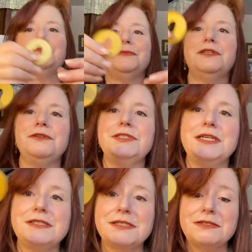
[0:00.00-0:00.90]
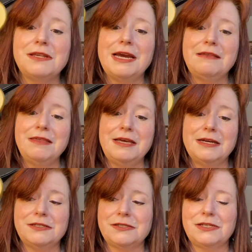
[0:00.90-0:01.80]
little discs like
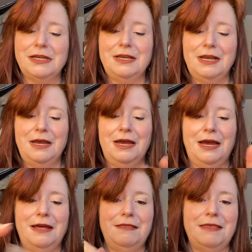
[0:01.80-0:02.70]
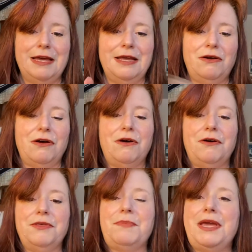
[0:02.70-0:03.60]
this, and then
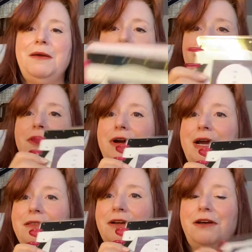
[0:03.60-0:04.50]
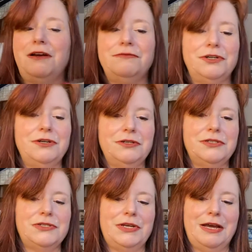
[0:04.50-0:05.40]
all the paper and the
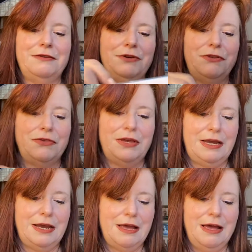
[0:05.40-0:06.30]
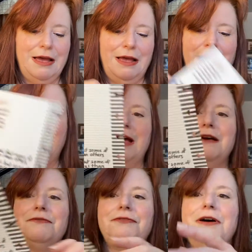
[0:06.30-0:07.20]
covers and everything have